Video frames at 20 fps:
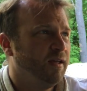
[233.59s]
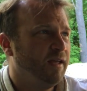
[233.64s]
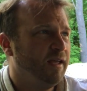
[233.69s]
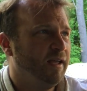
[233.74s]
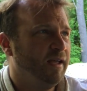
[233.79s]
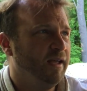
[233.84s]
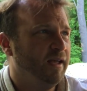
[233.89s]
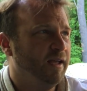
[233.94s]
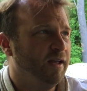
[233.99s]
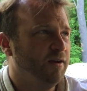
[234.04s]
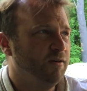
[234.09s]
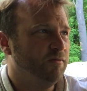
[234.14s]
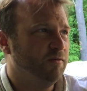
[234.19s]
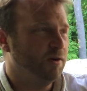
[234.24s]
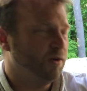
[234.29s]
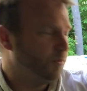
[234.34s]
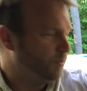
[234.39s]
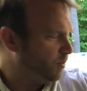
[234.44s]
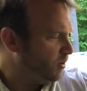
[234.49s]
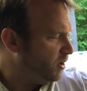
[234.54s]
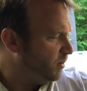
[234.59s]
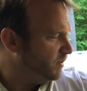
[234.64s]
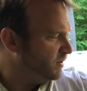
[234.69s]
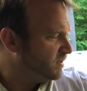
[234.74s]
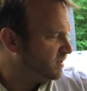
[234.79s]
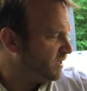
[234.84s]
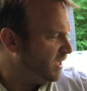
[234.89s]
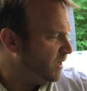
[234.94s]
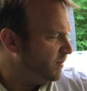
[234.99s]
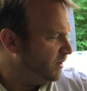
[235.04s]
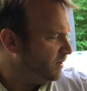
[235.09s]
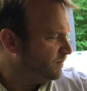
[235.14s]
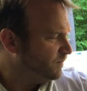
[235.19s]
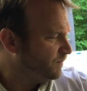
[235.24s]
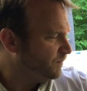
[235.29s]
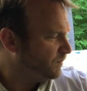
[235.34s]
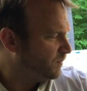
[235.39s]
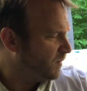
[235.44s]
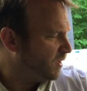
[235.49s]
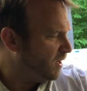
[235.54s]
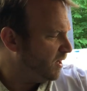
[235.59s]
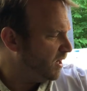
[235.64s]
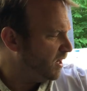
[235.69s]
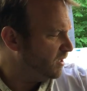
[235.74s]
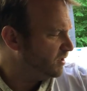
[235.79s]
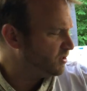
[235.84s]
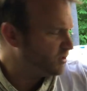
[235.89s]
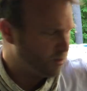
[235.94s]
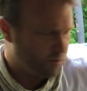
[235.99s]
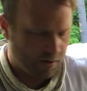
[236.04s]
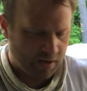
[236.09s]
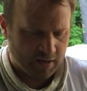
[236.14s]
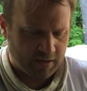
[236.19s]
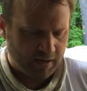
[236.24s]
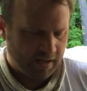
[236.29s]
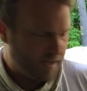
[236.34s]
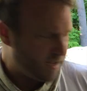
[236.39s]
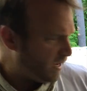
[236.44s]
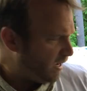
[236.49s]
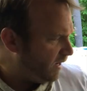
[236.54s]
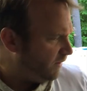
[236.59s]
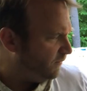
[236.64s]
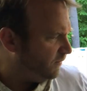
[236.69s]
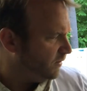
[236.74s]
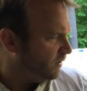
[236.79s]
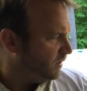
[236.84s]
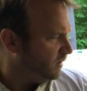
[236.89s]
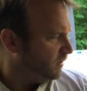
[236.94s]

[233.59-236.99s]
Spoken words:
and grilled bourbon salmon. So I'm gonna have,